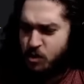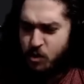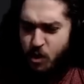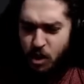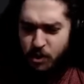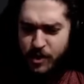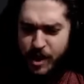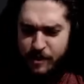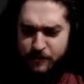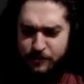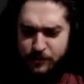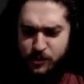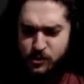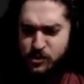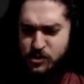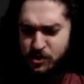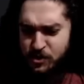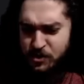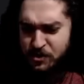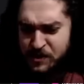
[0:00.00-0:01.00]
you RF
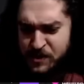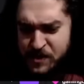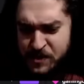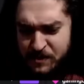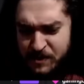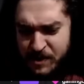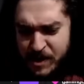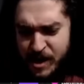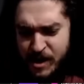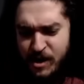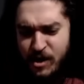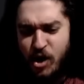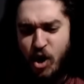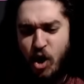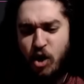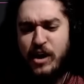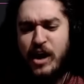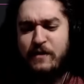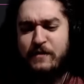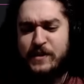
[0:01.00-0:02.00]
losers.
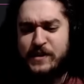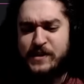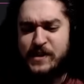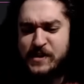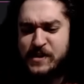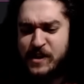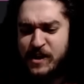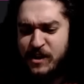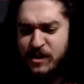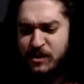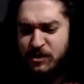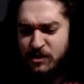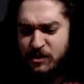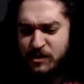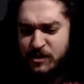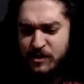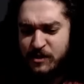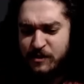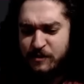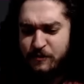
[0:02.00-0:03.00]
RF is a skill
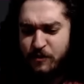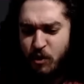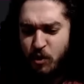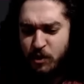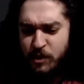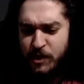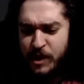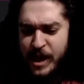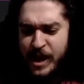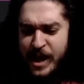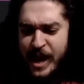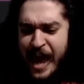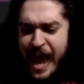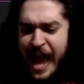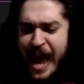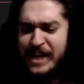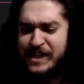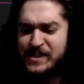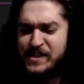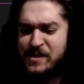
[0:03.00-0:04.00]
for
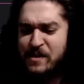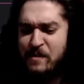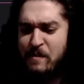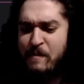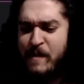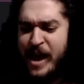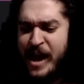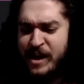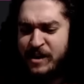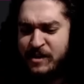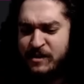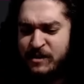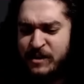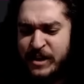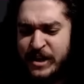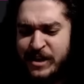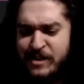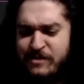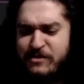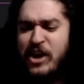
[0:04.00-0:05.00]
handsome men
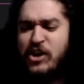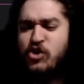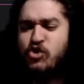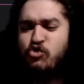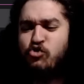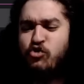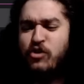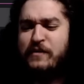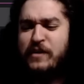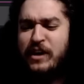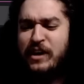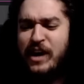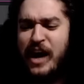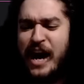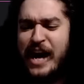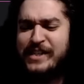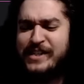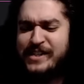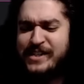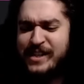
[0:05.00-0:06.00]
that
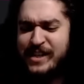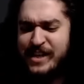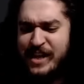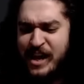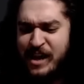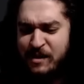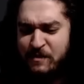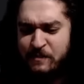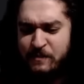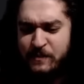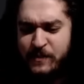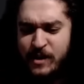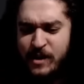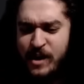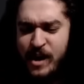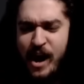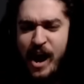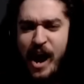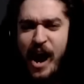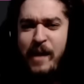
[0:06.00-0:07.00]
trivializes the game.
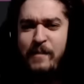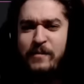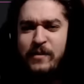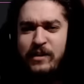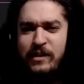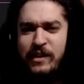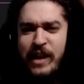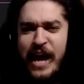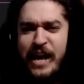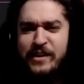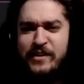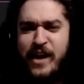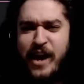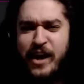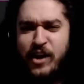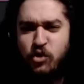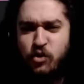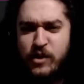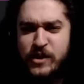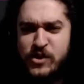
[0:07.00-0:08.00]
I'm glad
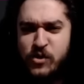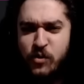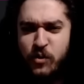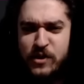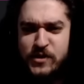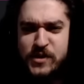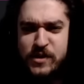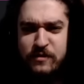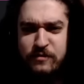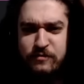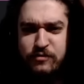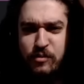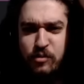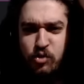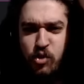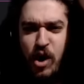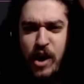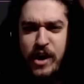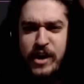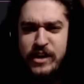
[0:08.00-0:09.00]
that Chris Wilson from
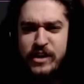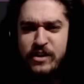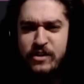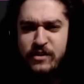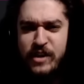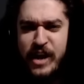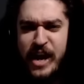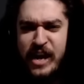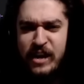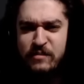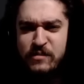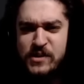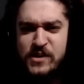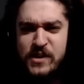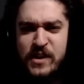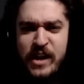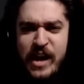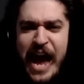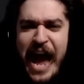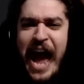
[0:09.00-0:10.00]
Grinding Gear Games
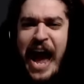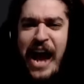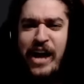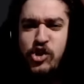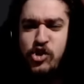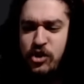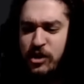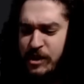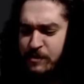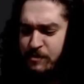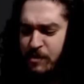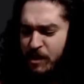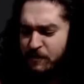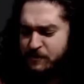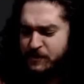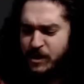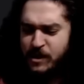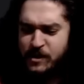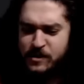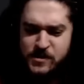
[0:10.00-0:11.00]
actually
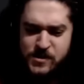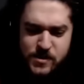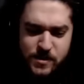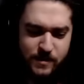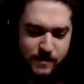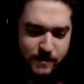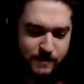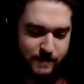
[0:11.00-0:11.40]
buffed us.